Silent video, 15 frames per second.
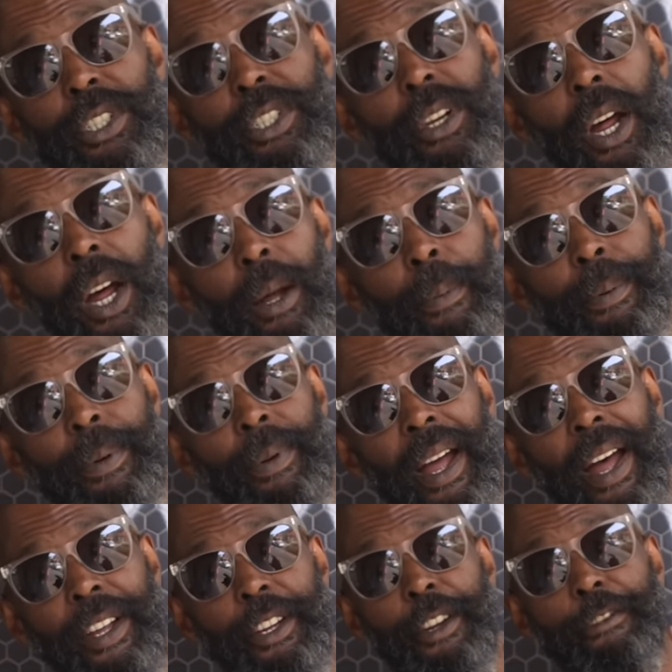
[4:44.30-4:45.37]
stop
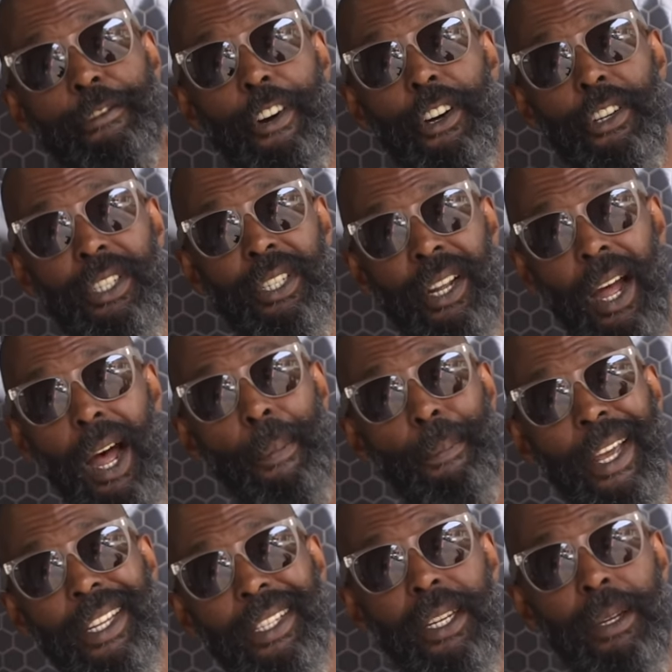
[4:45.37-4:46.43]
at your first
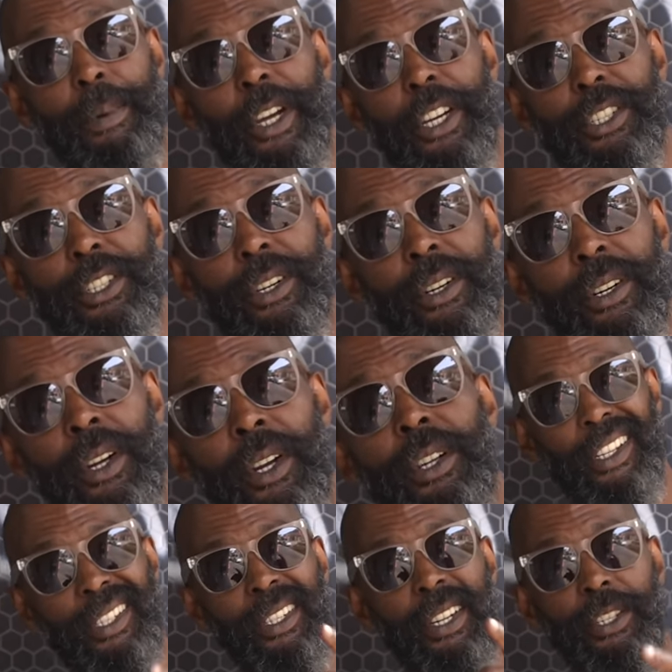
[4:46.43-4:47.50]
amazing picture.
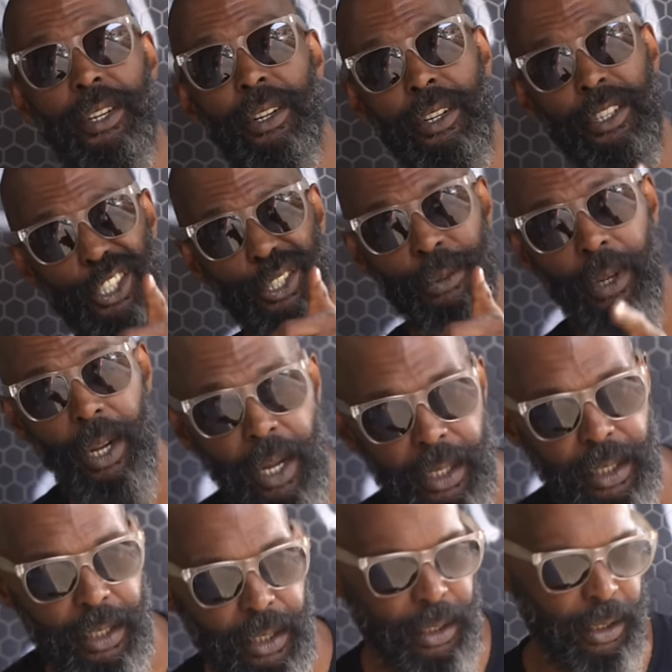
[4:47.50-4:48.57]
It's digital. Shoot
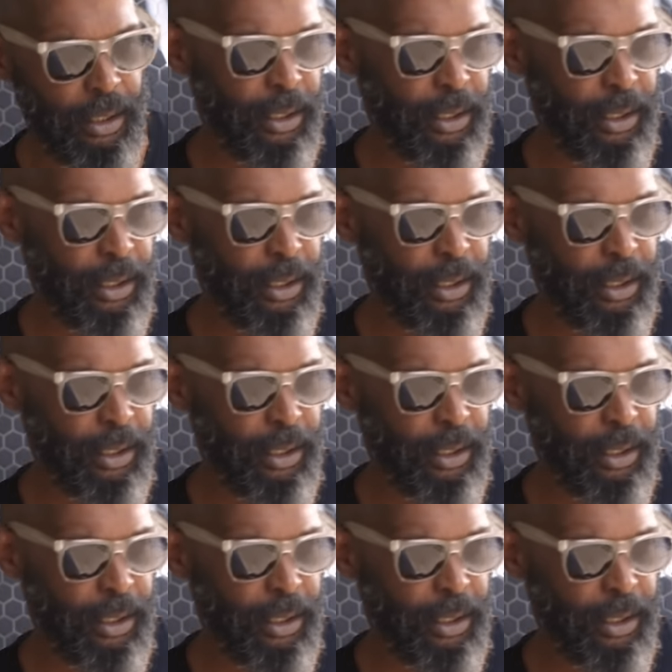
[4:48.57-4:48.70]
lots.